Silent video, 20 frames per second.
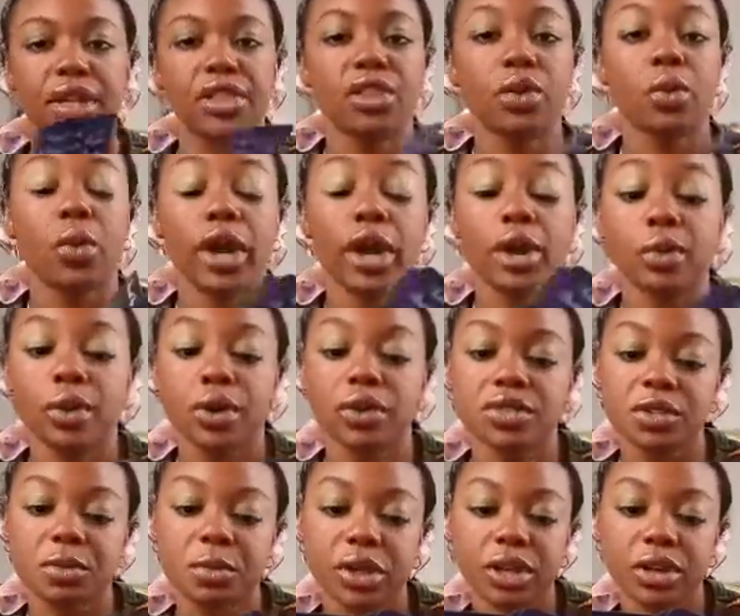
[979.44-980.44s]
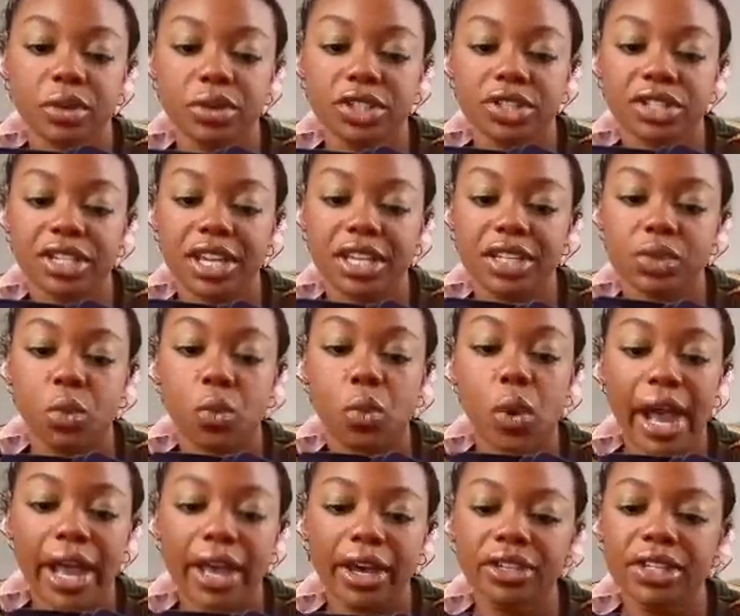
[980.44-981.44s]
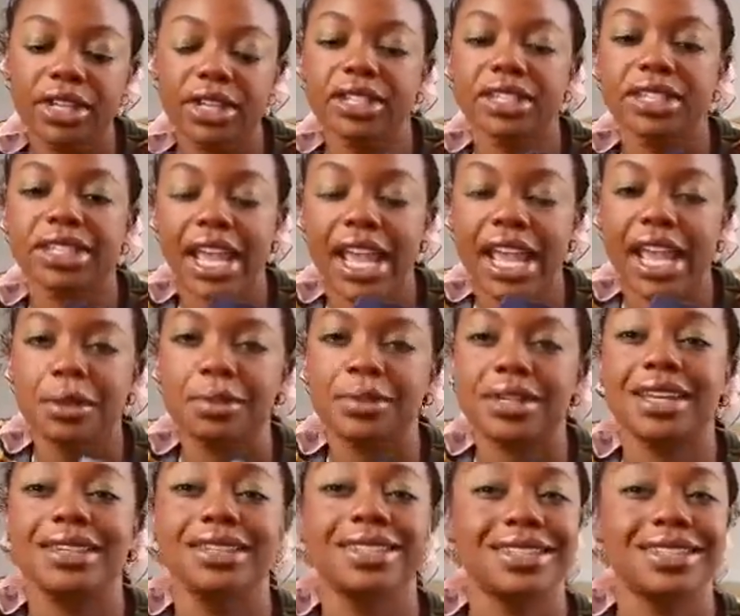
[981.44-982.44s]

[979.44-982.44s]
the Werewolf Spirit, which says wild, untamed, and